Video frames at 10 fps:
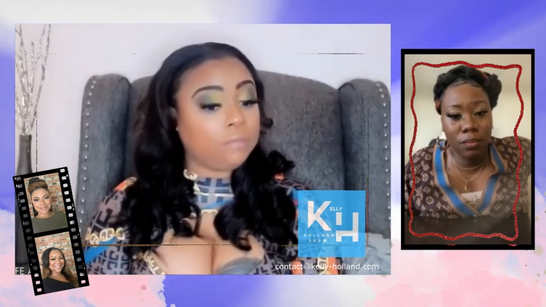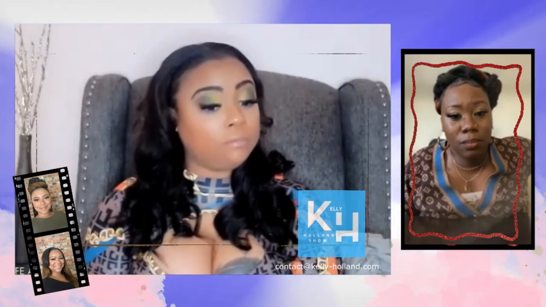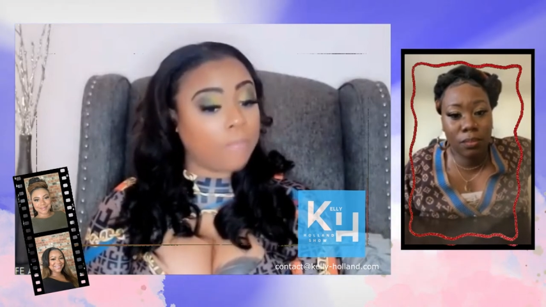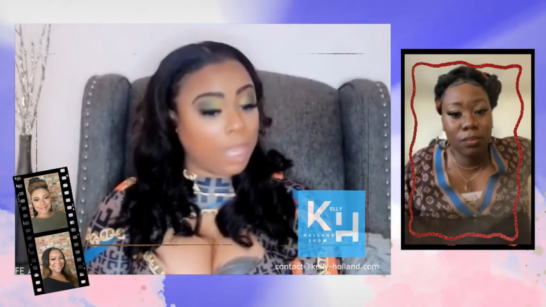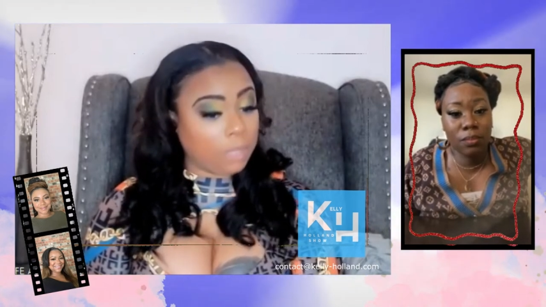
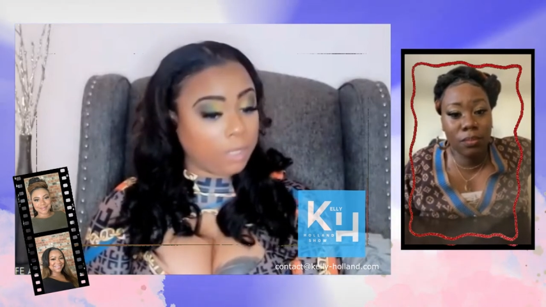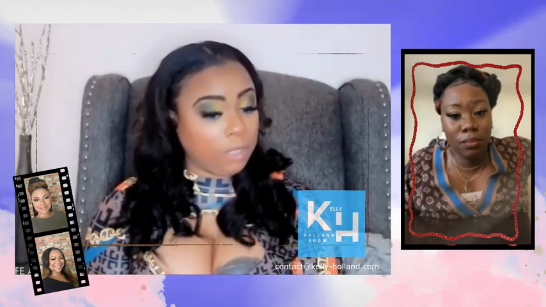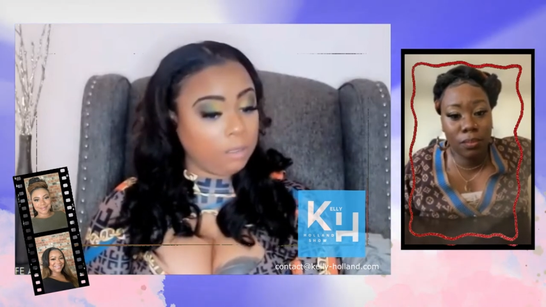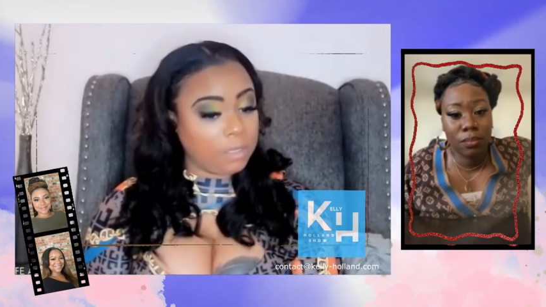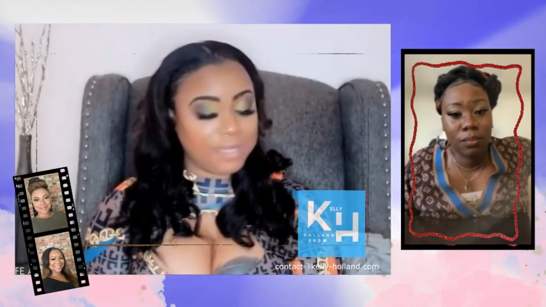
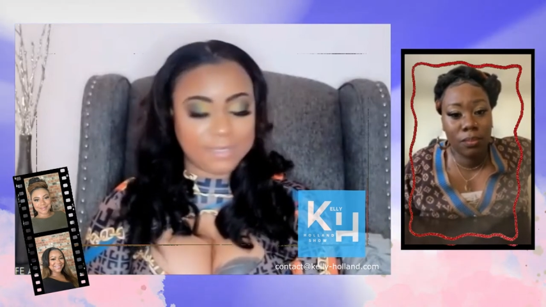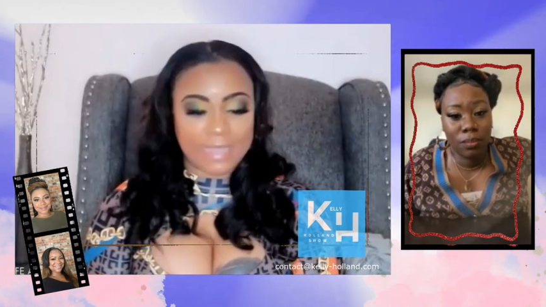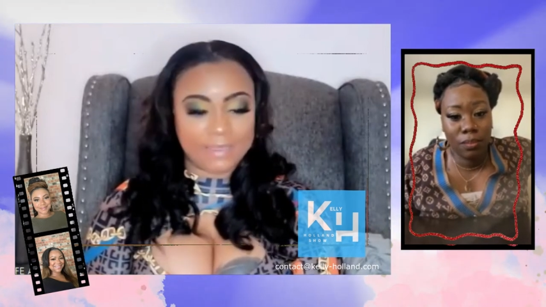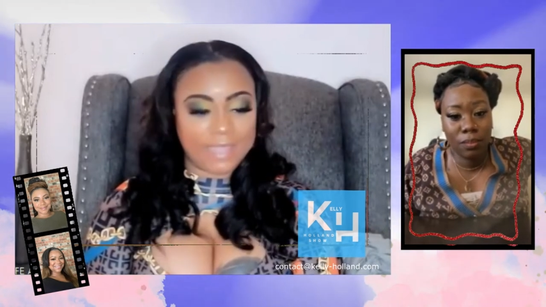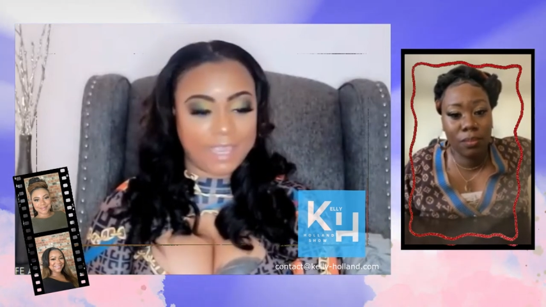Speaker 1: Maybe is
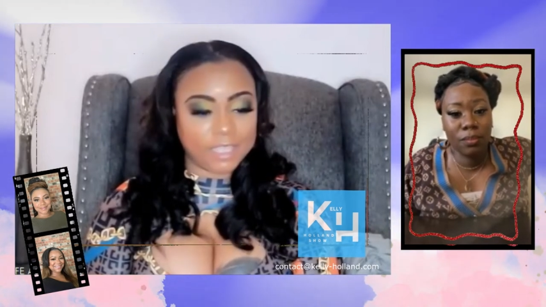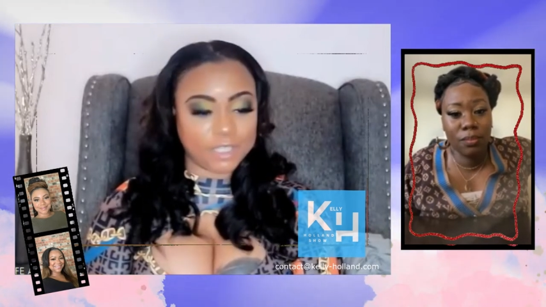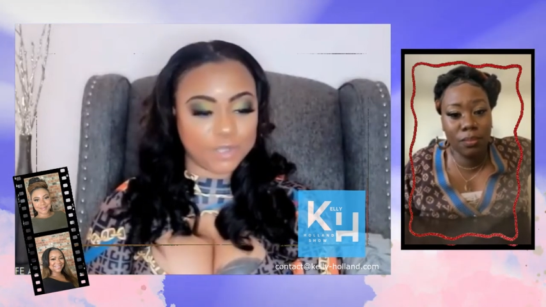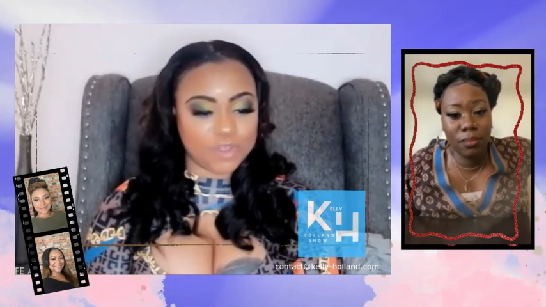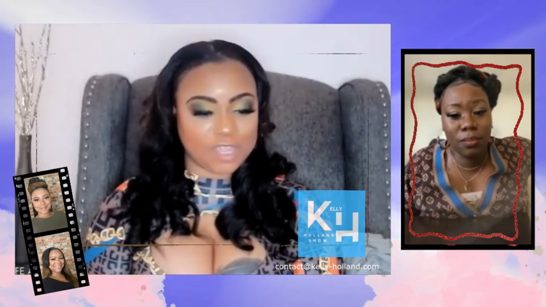not the
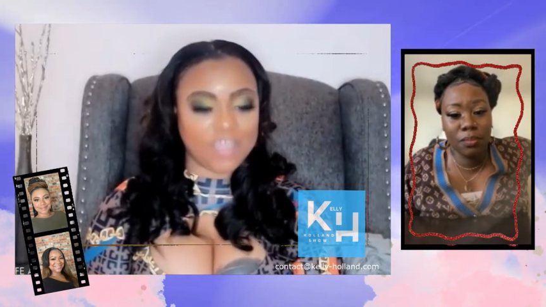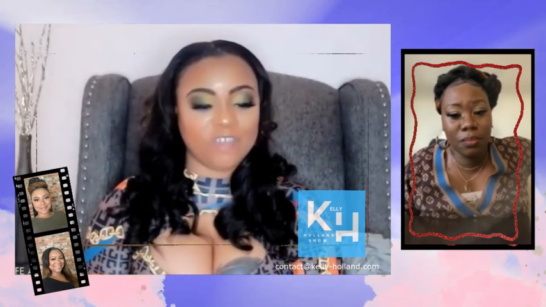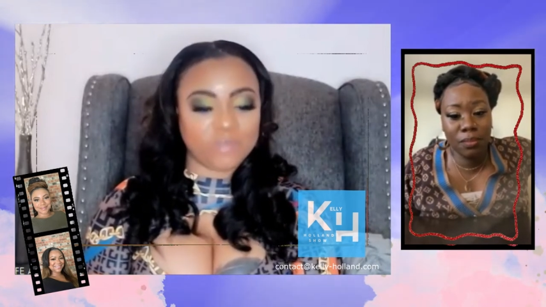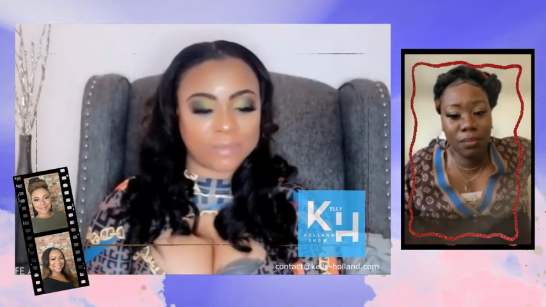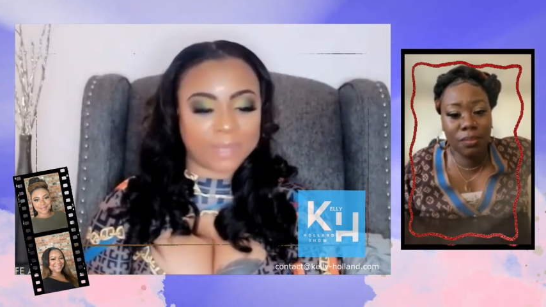answer you should
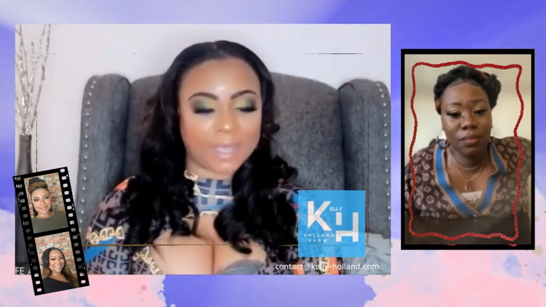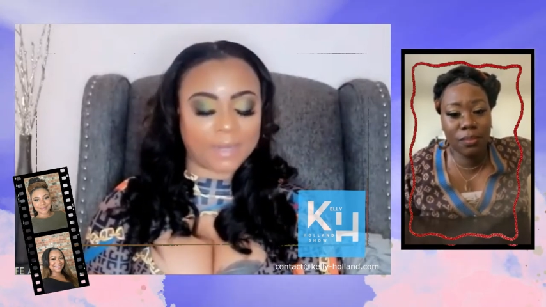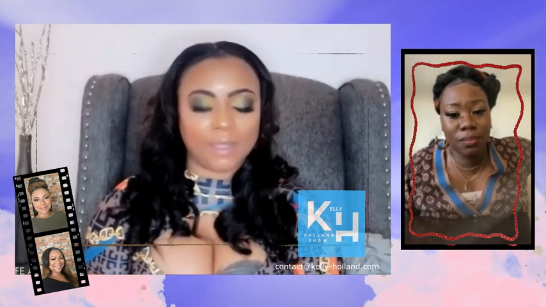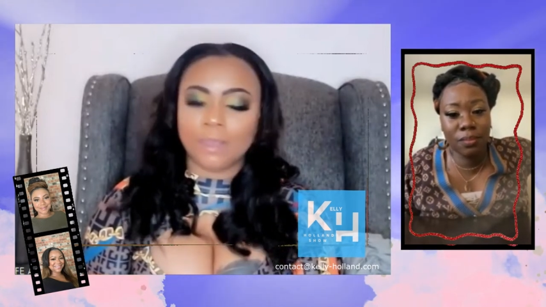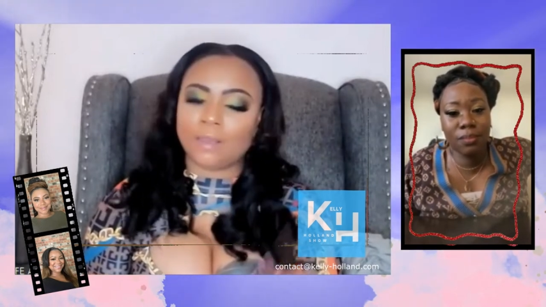give
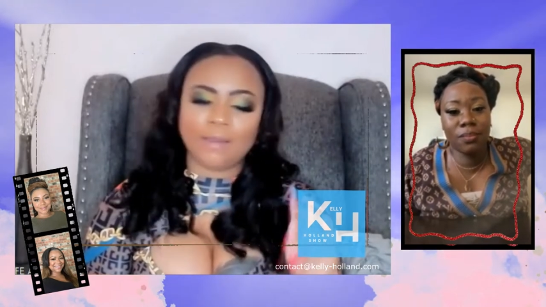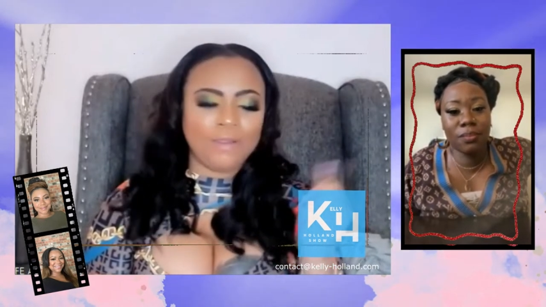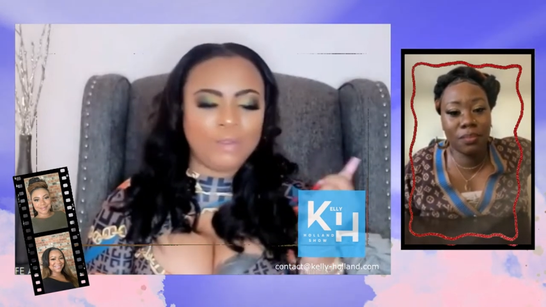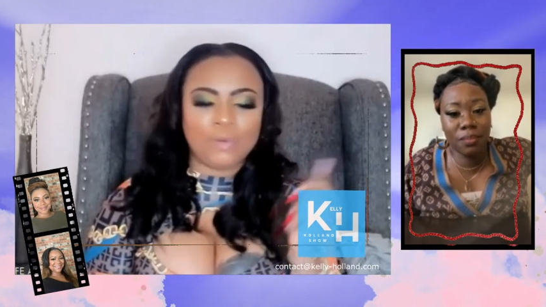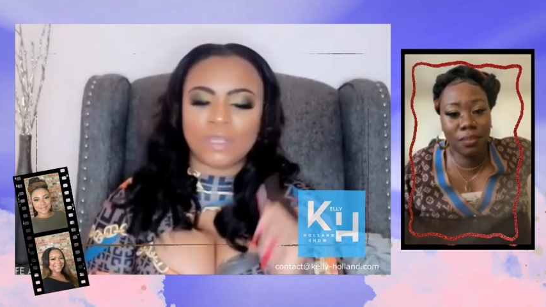somebody.
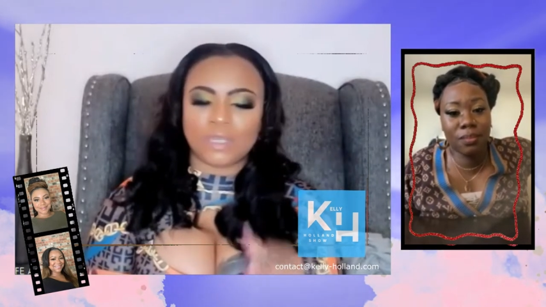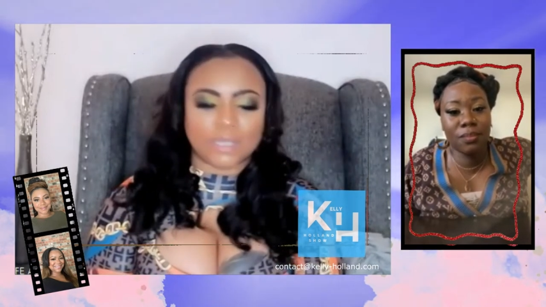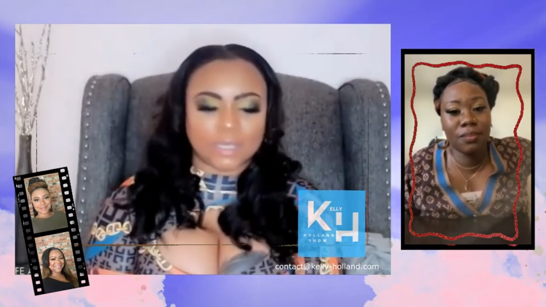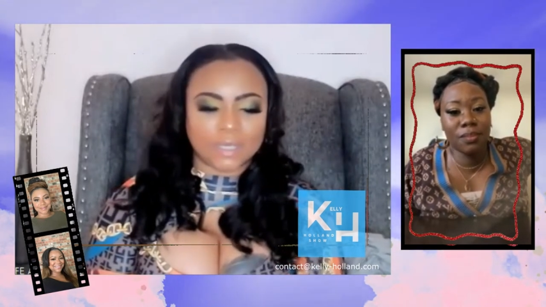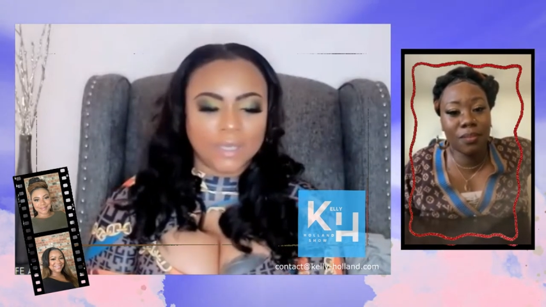Girl, you look
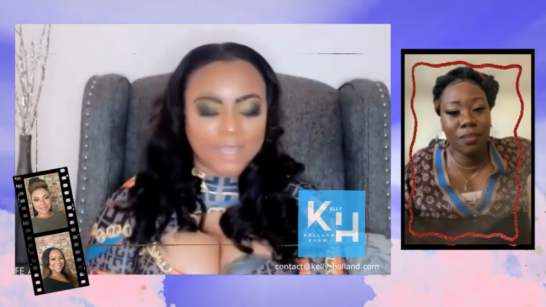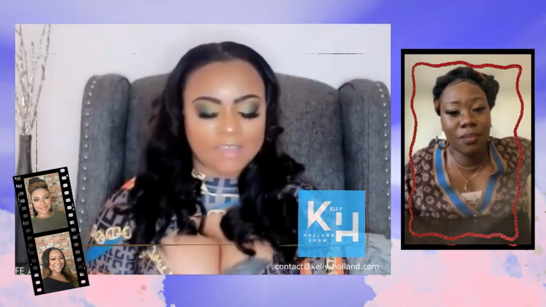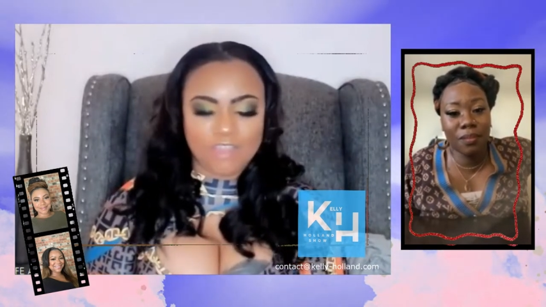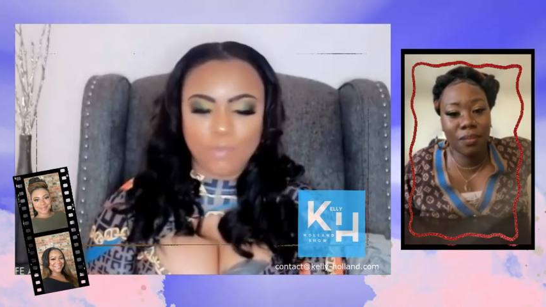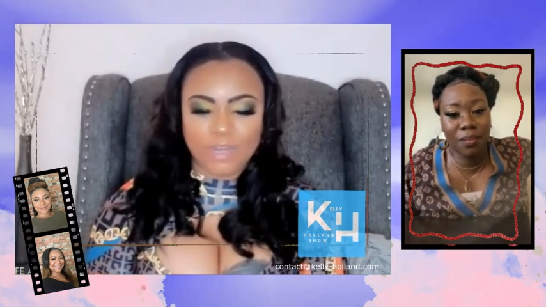good.
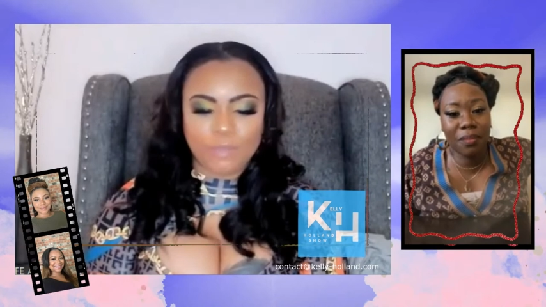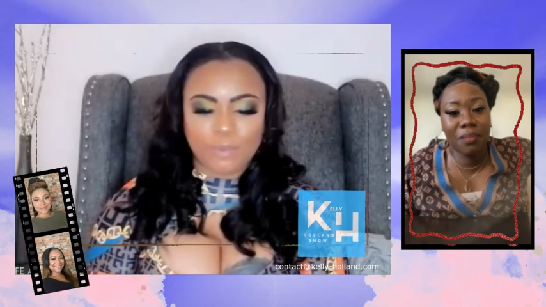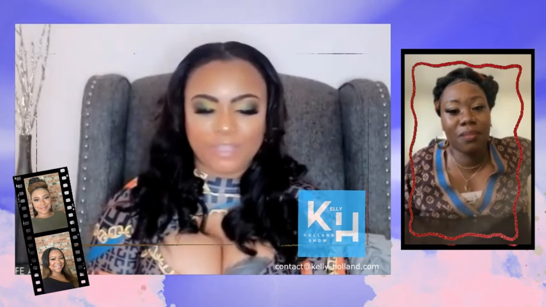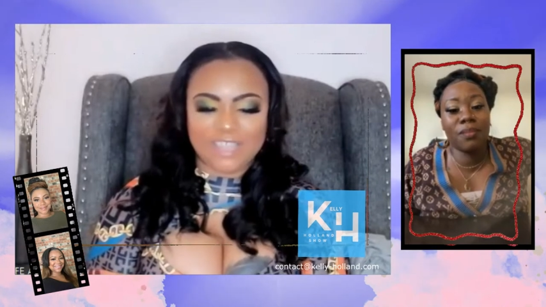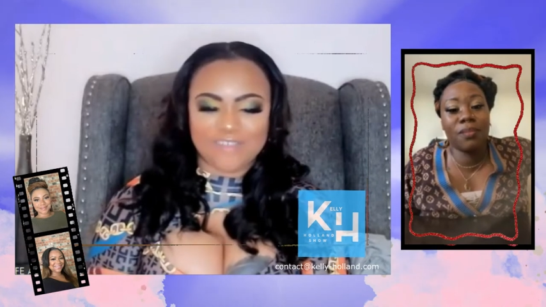If she wanted
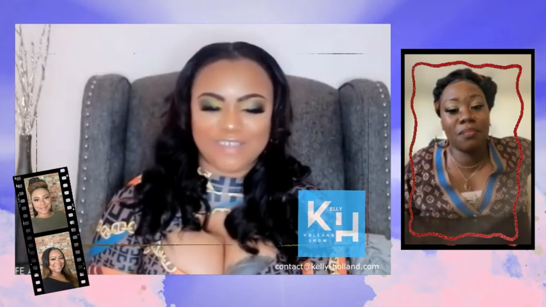to put that